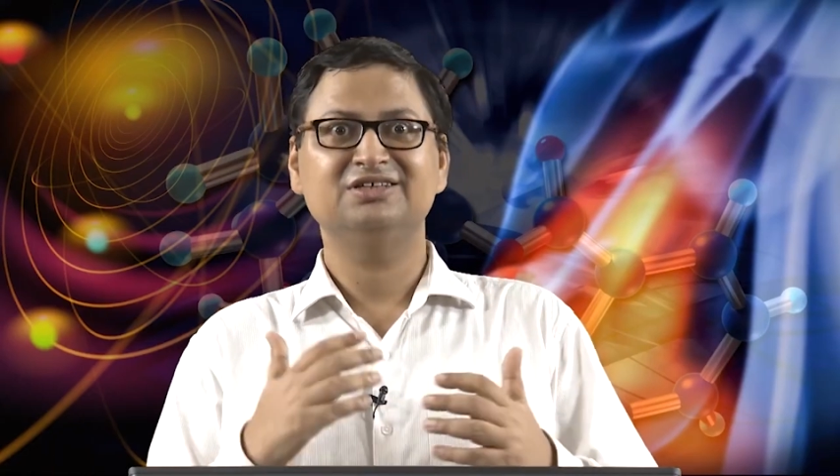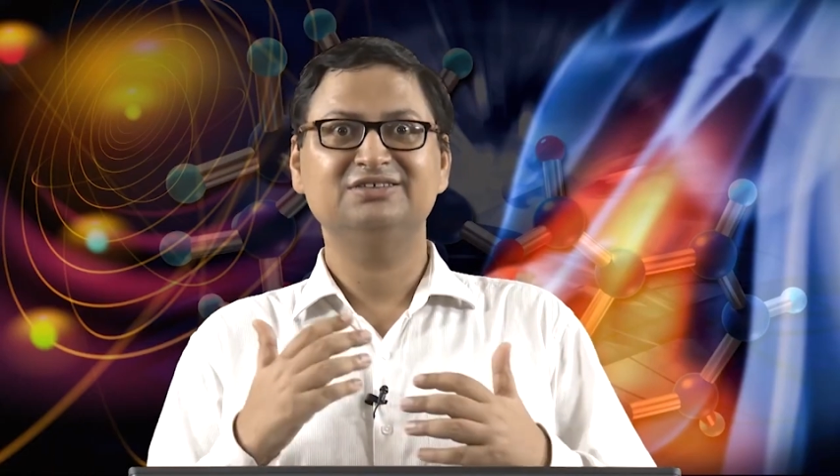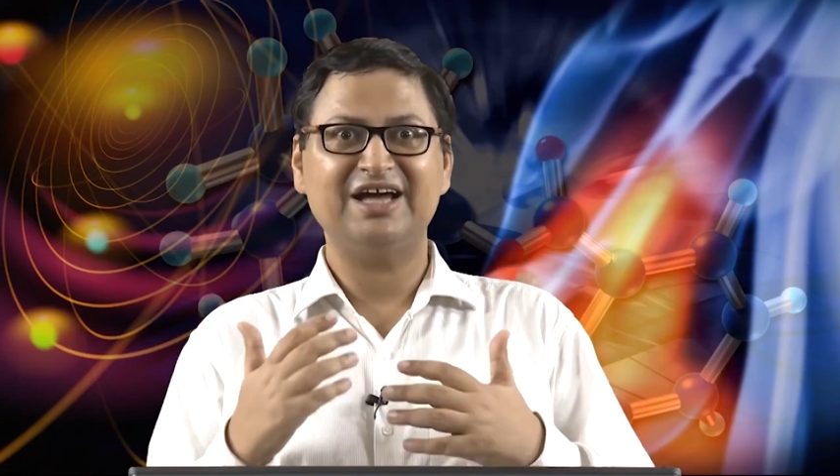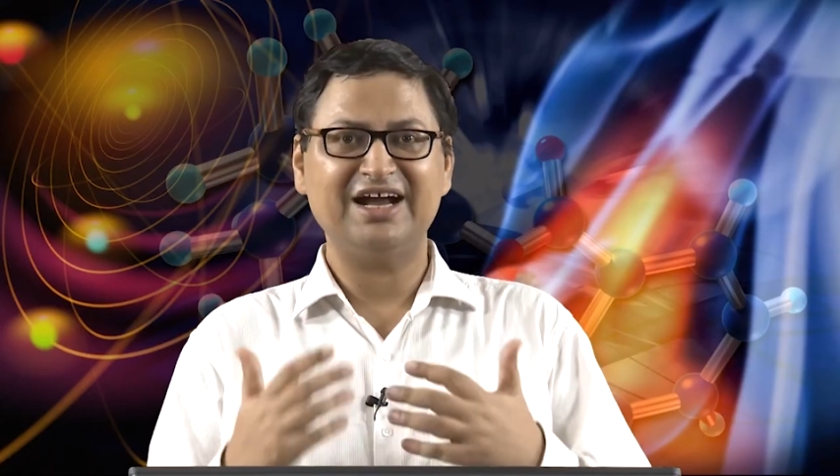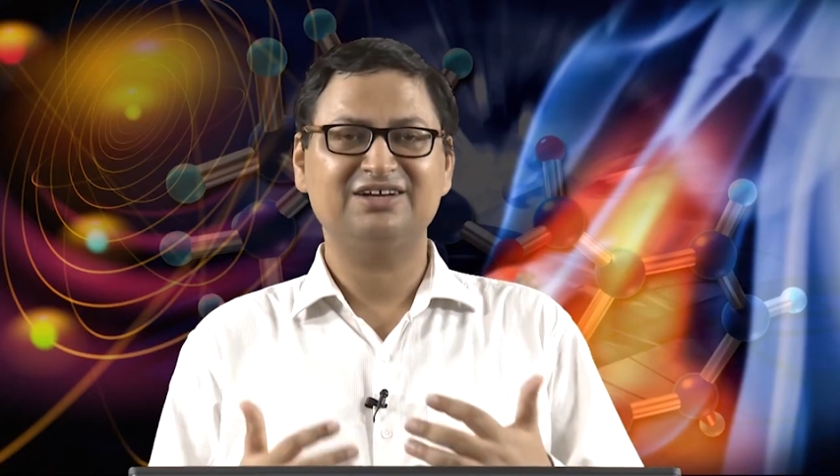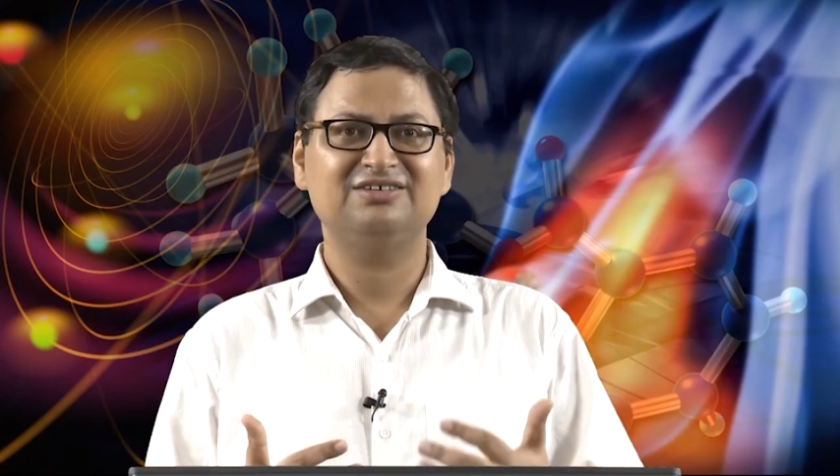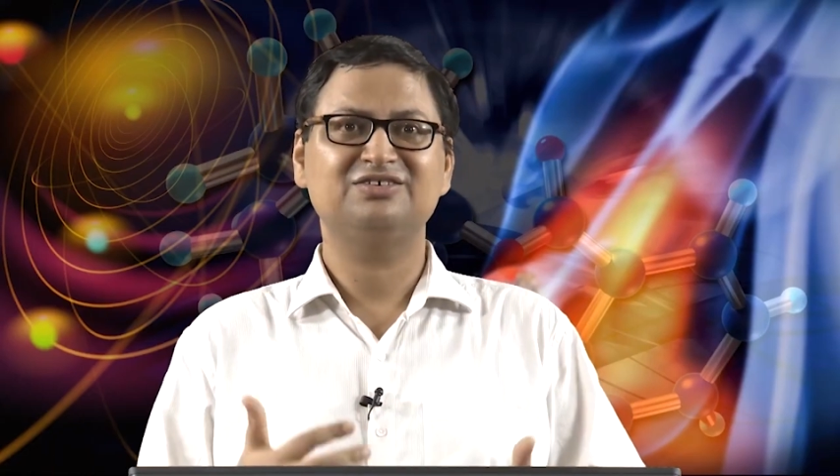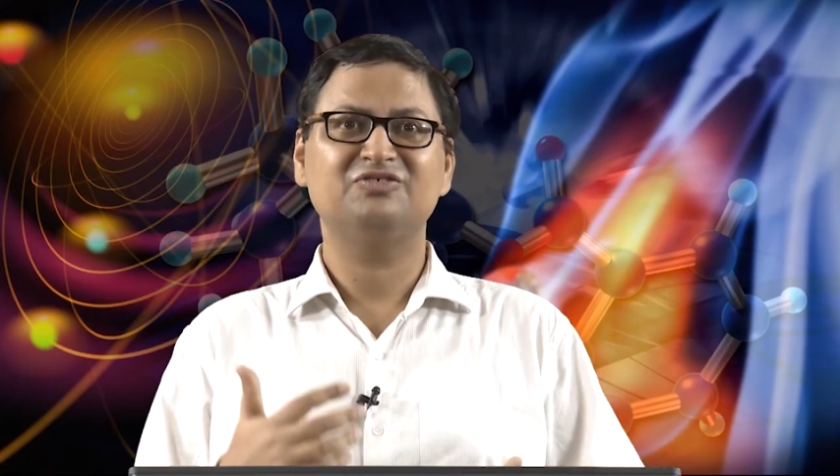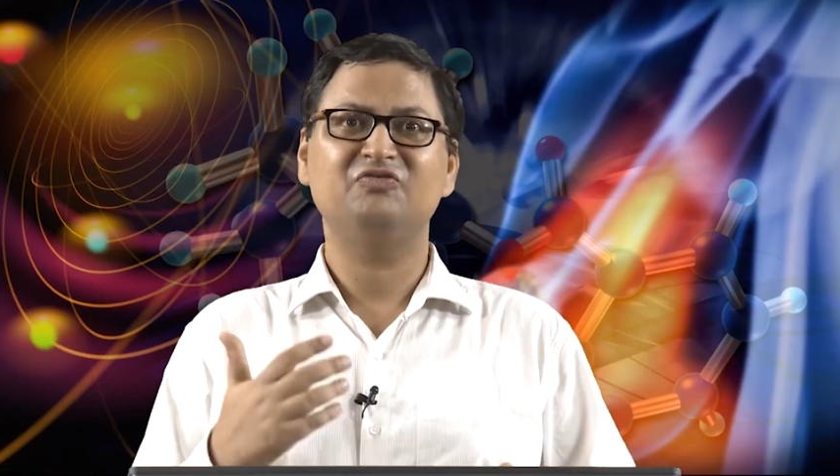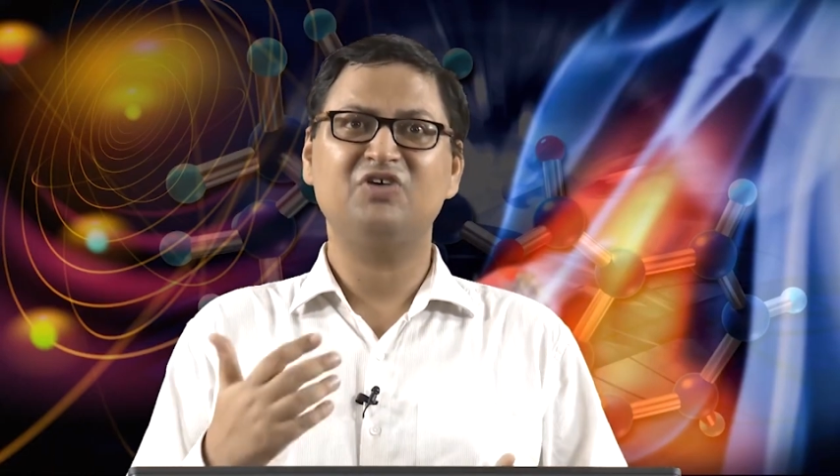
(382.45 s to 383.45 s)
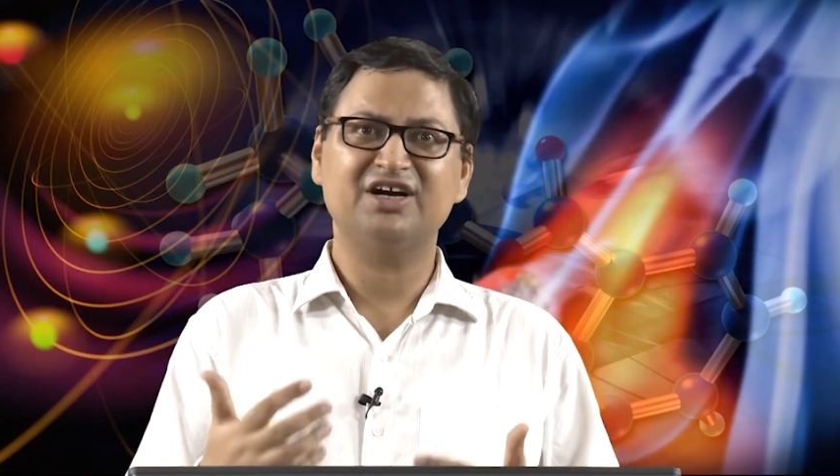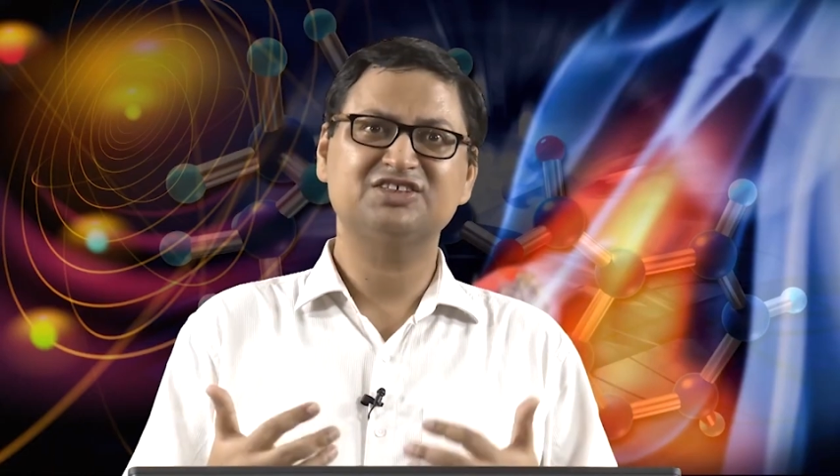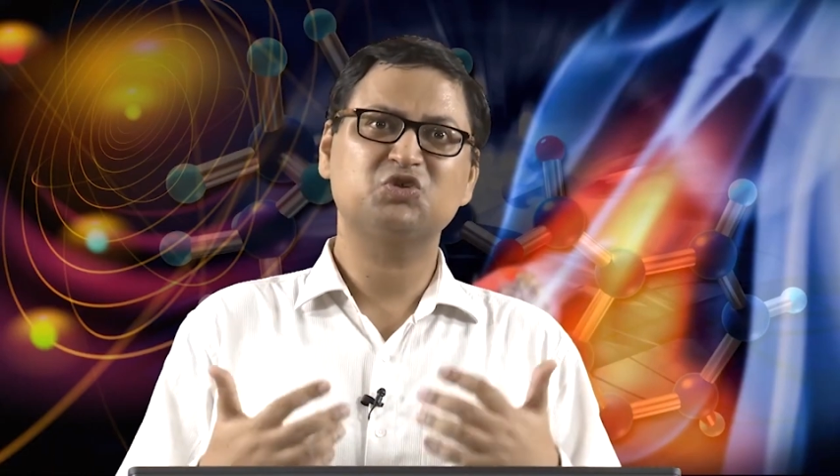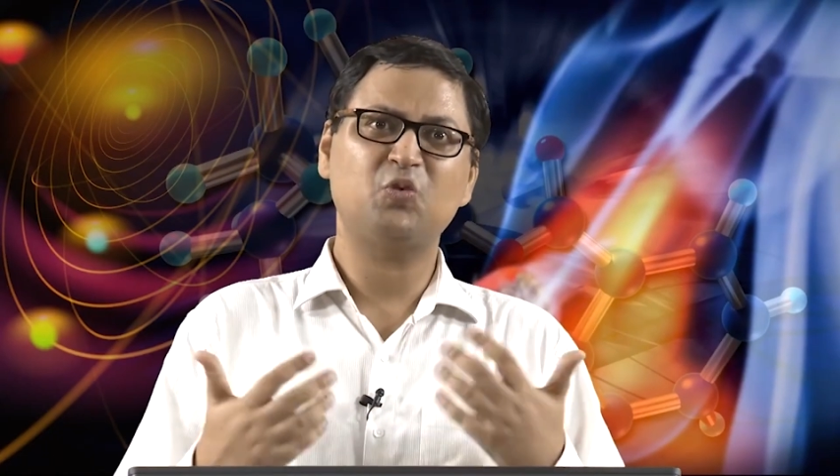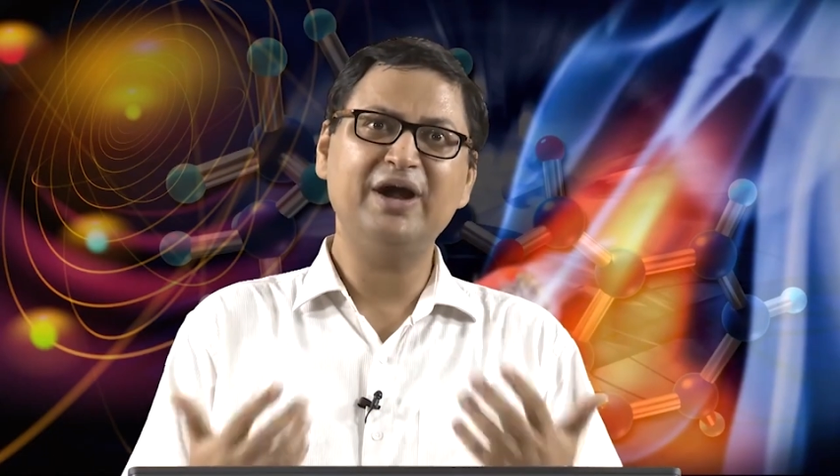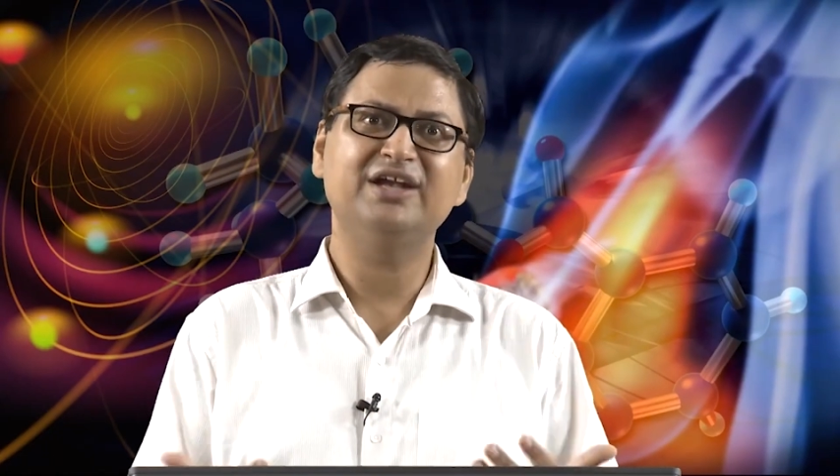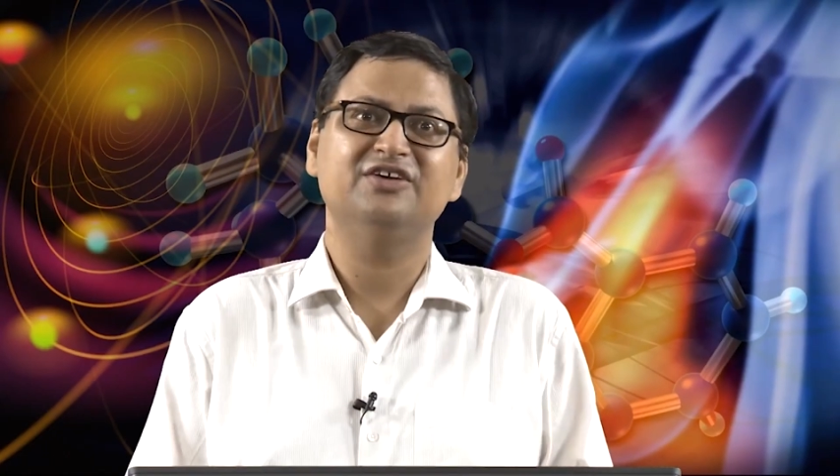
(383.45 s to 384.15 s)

that works quite